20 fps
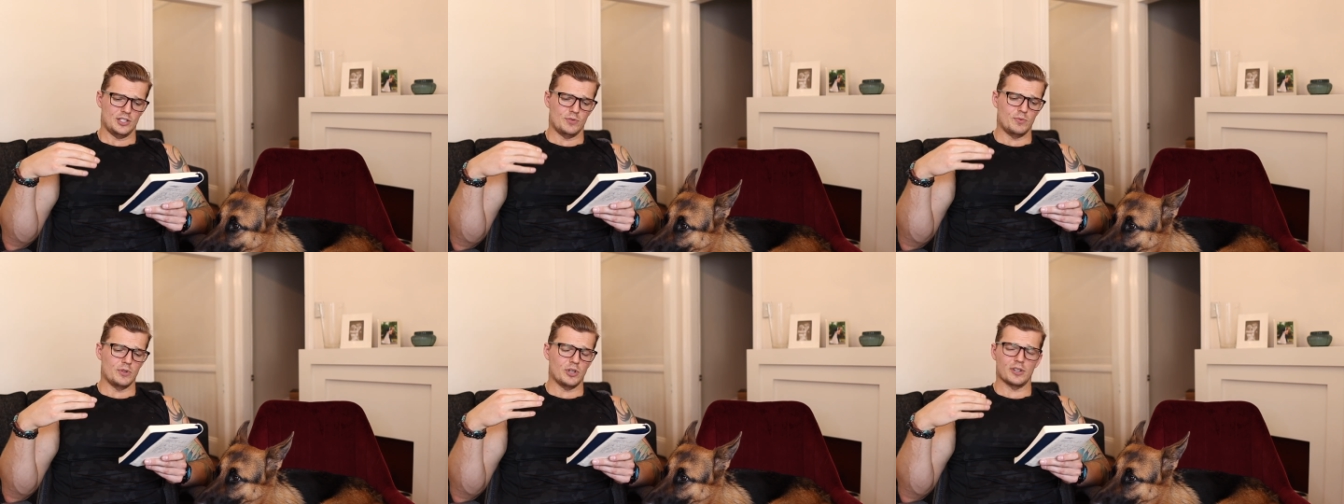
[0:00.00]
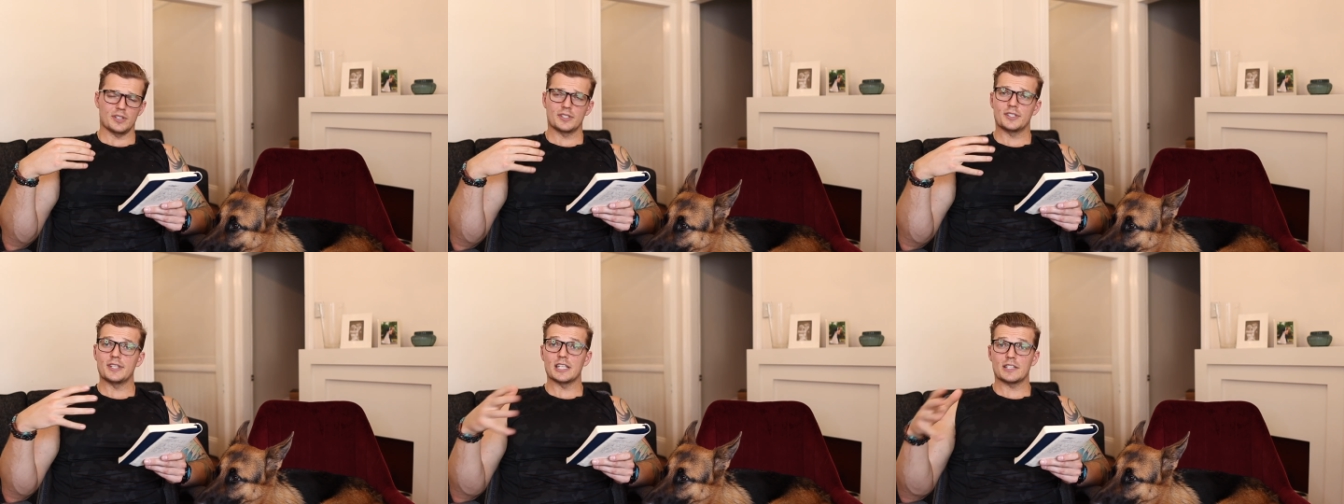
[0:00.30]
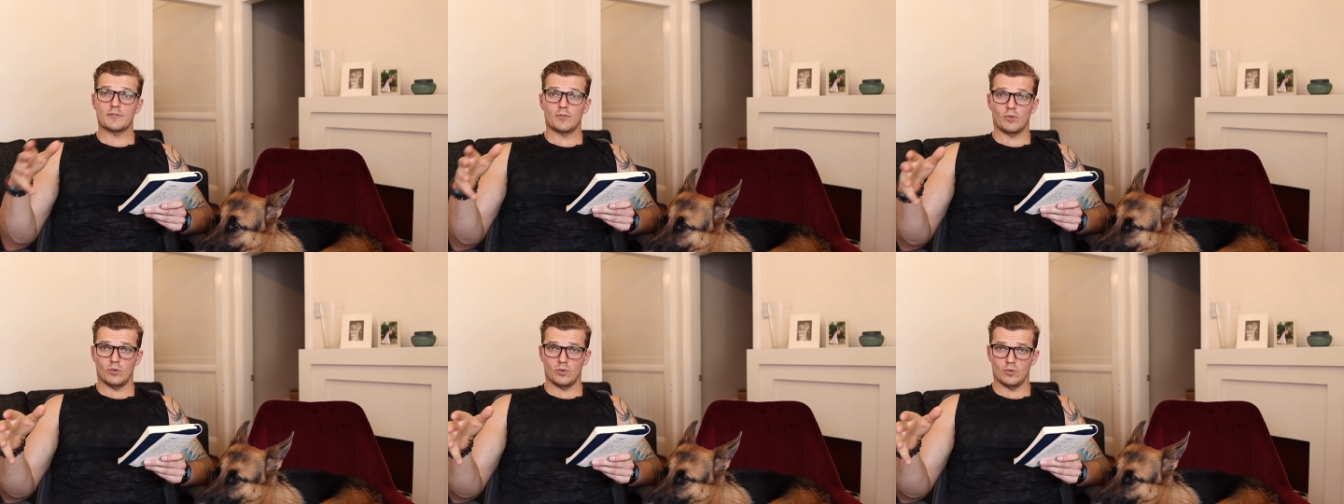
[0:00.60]
We got
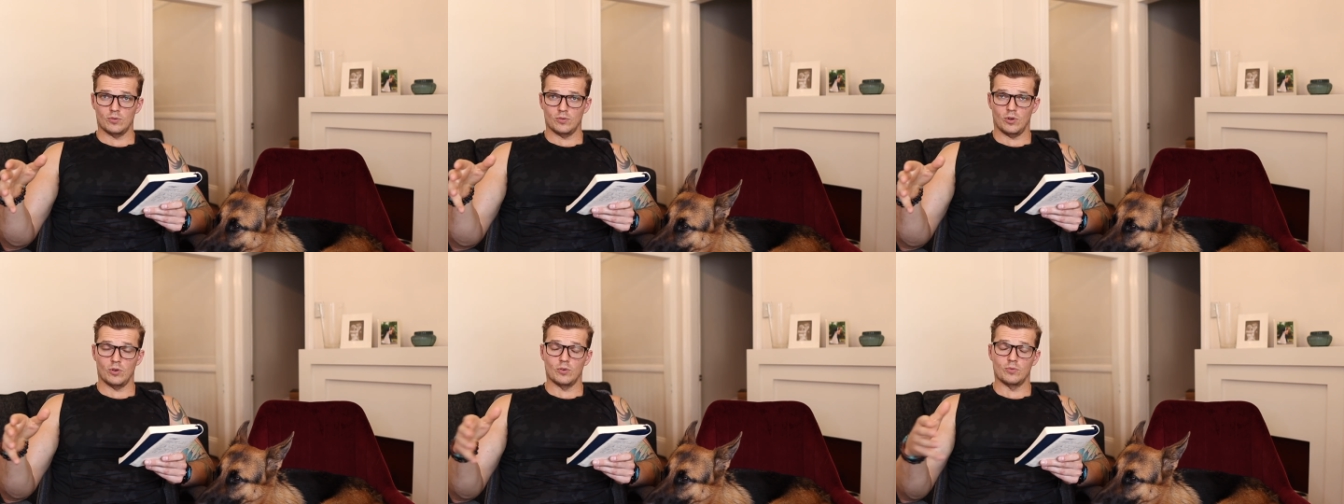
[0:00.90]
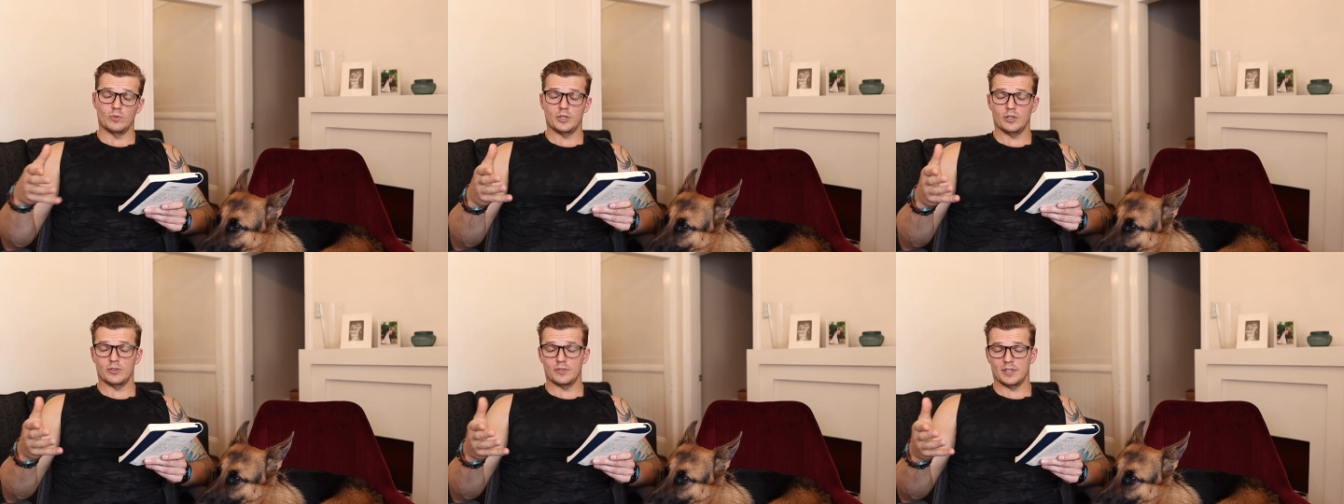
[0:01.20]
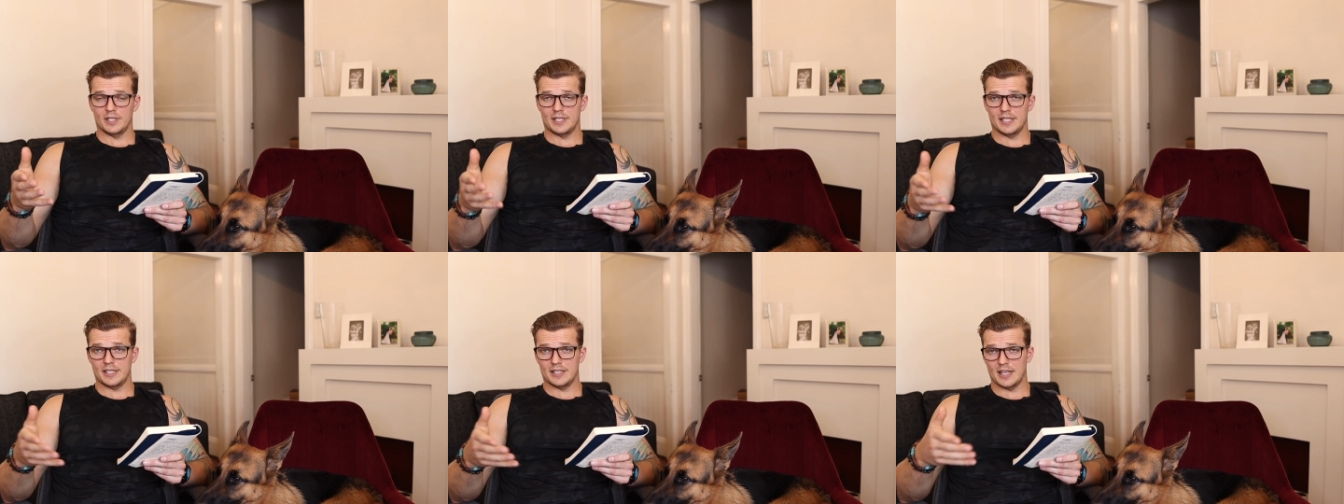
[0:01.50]
assessed for
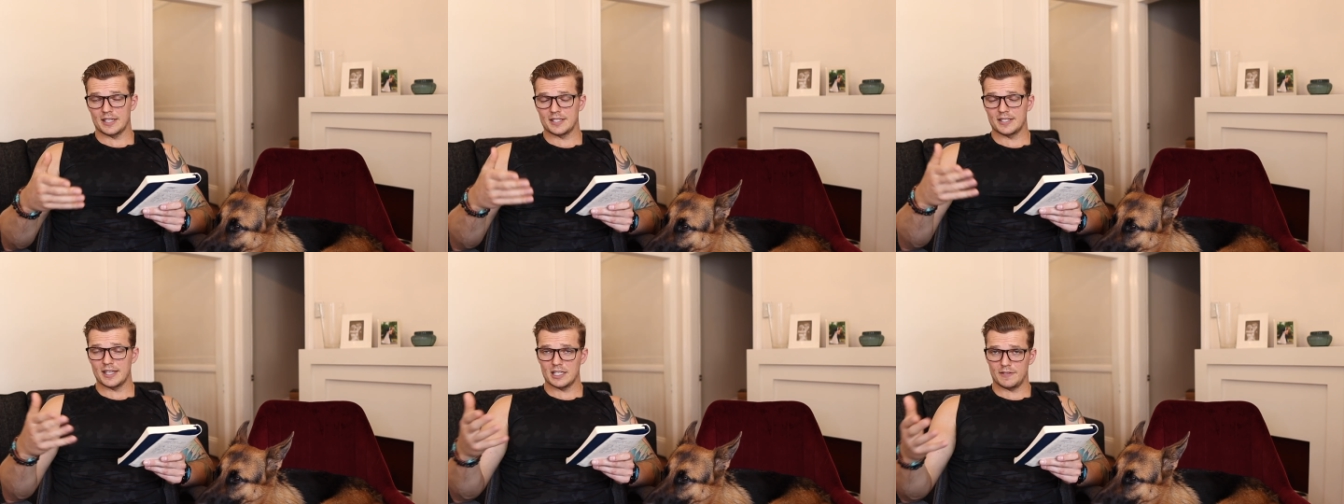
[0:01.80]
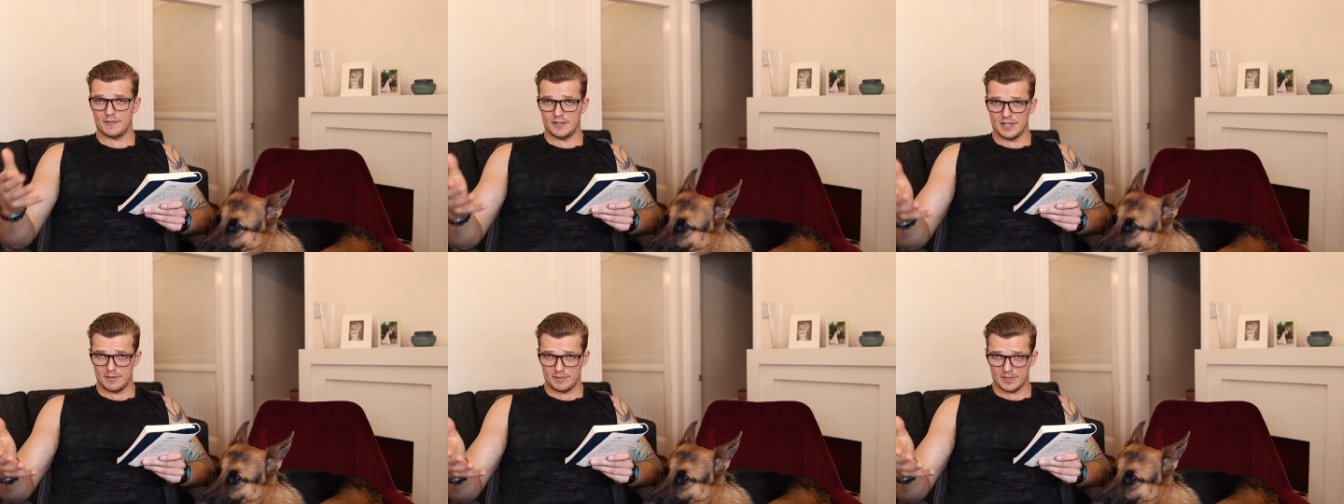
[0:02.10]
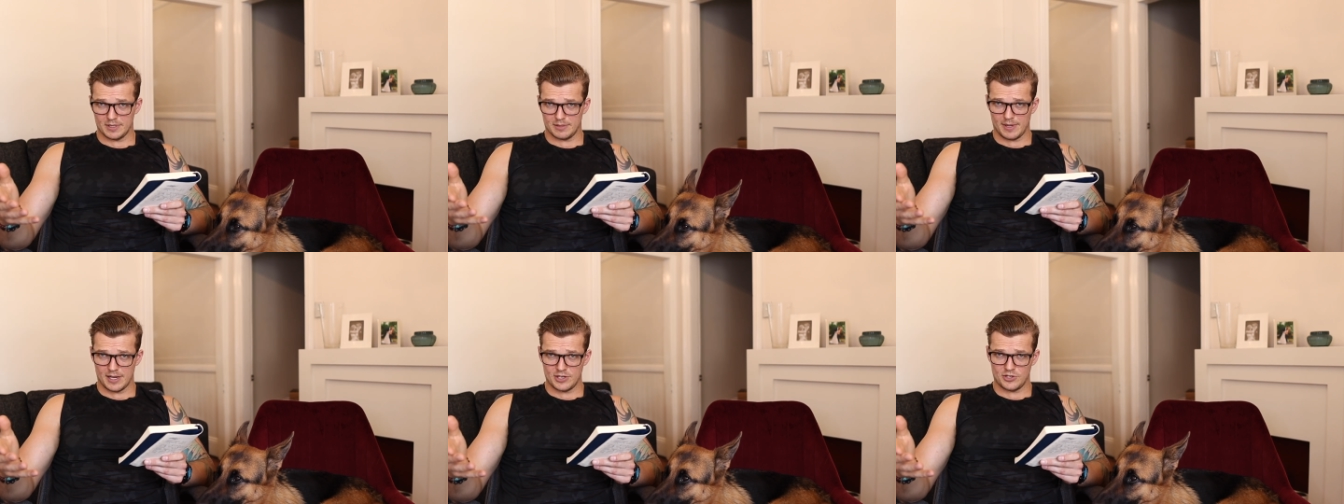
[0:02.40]
the hip
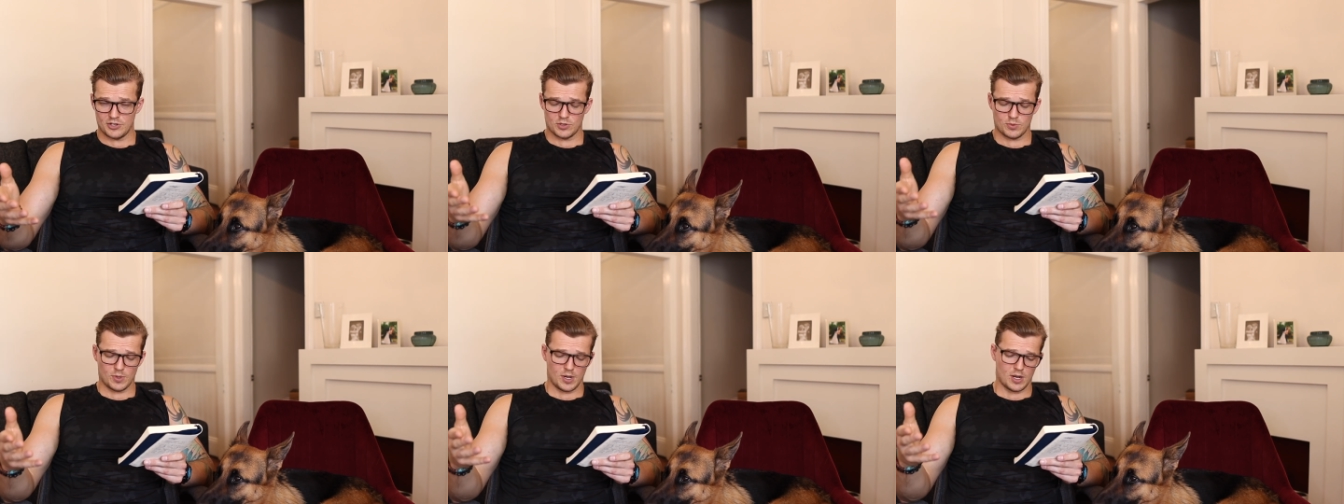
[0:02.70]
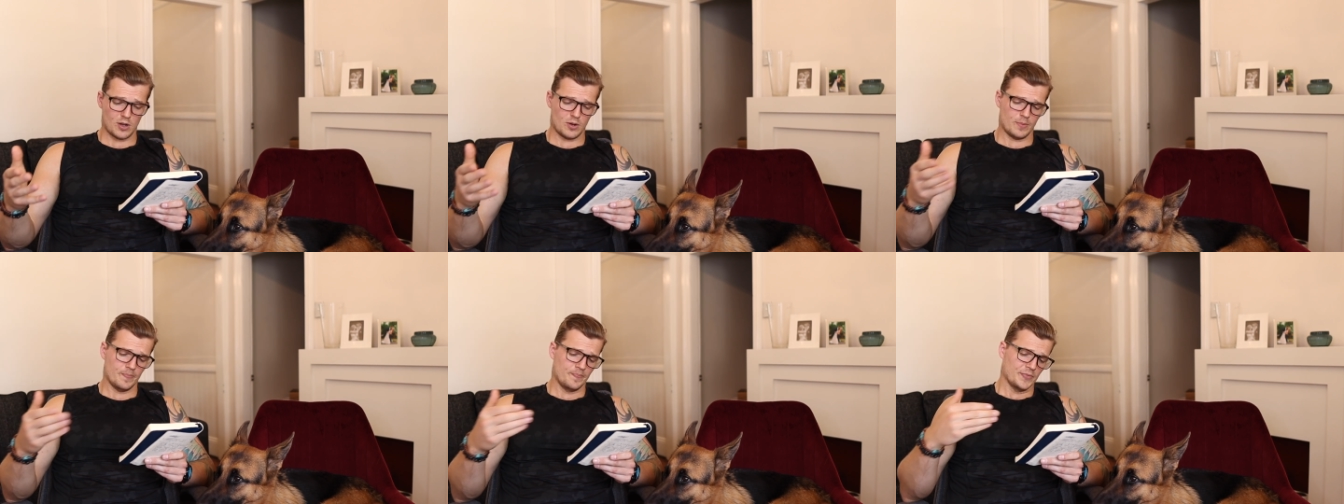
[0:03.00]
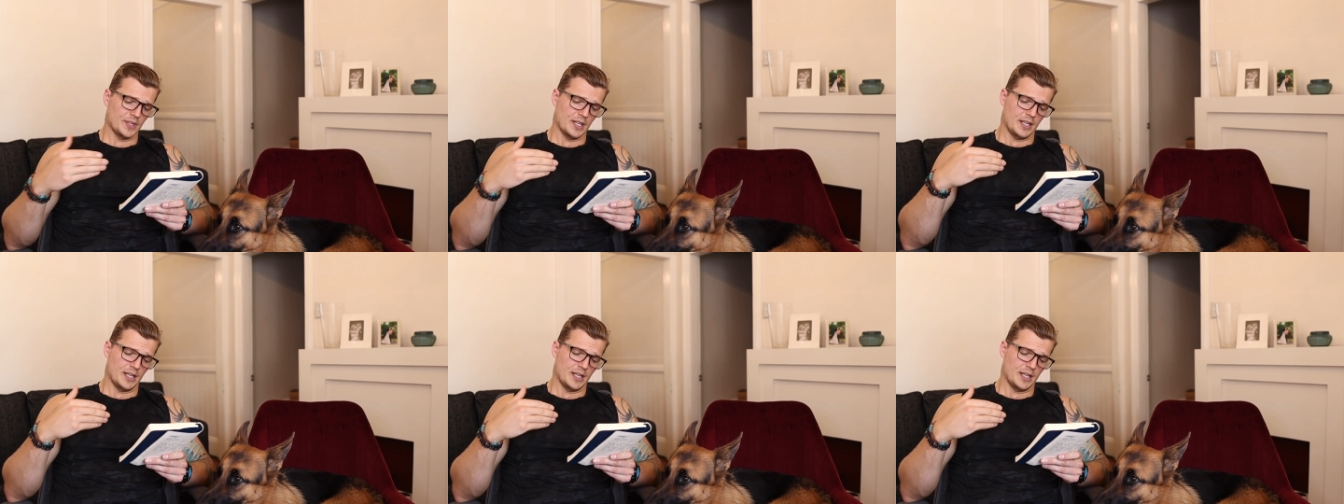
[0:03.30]
dysplasia as well.